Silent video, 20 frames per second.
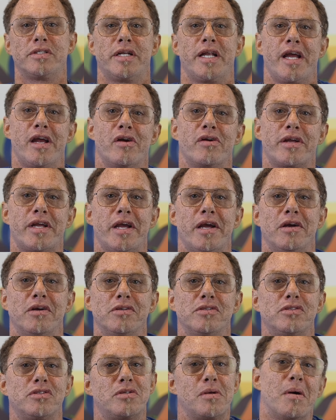and hair
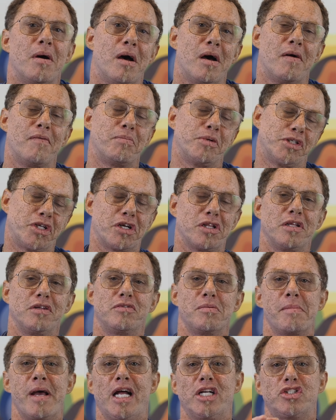cares, uh, particularly to
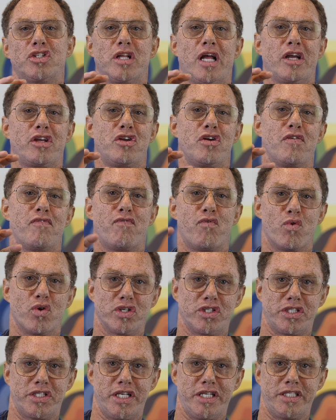match like your
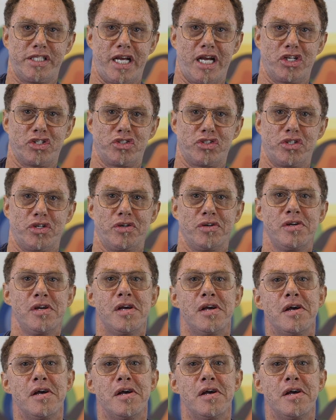4C texture.